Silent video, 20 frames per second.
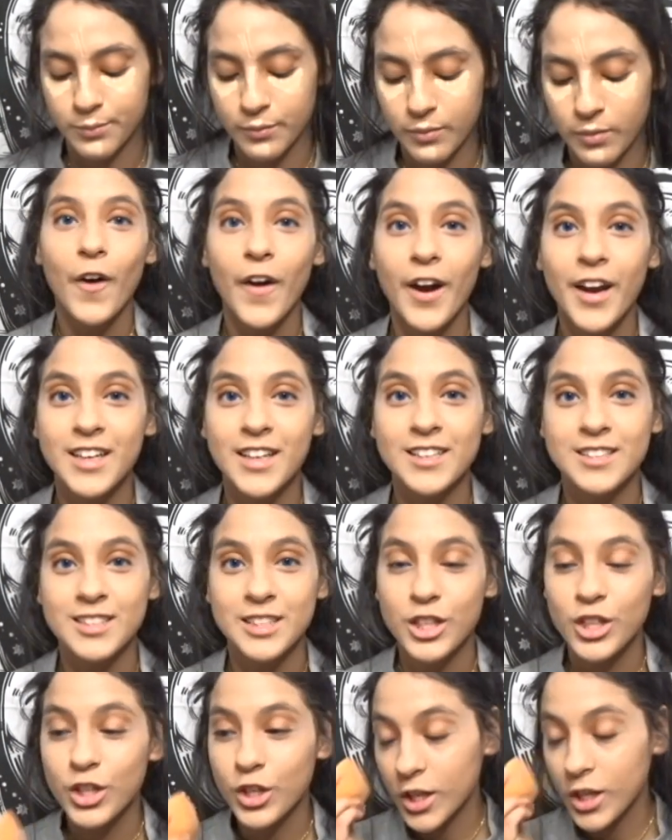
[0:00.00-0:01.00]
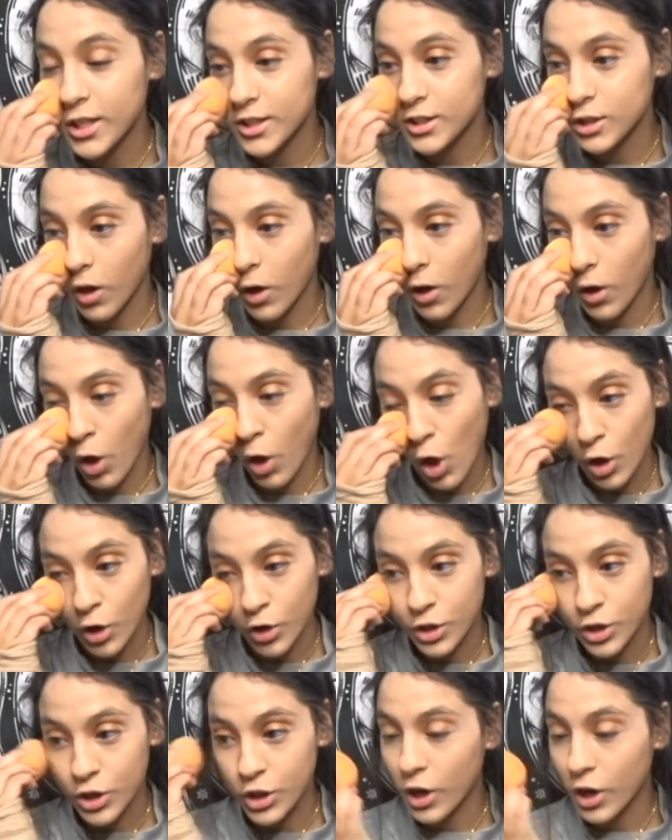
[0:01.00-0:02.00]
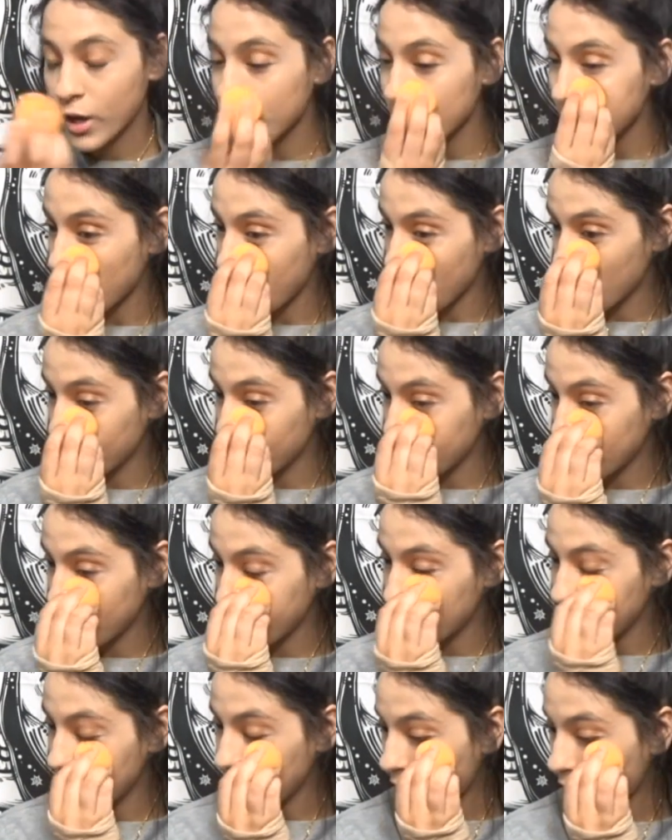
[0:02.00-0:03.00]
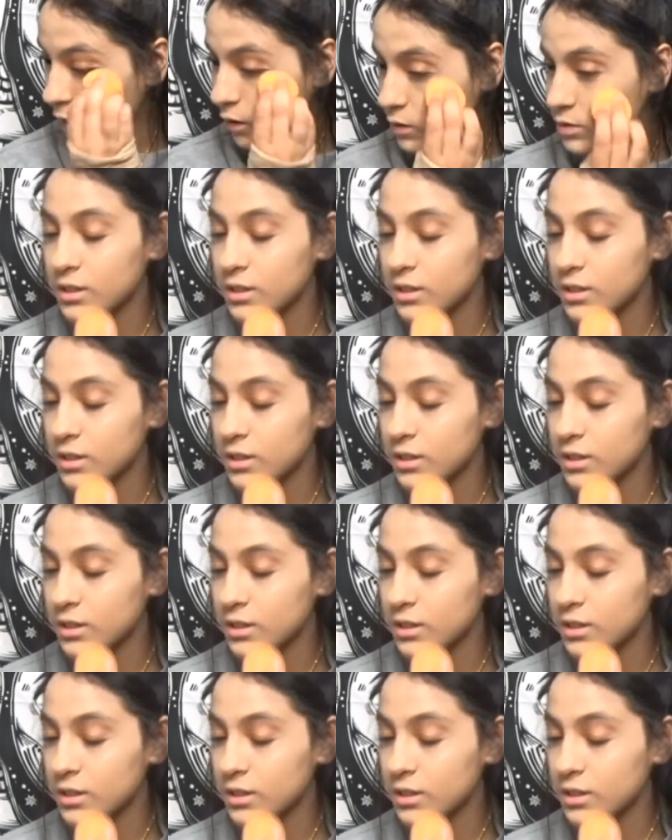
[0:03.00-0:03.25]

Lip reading: Alright, concealer is all done and blended out.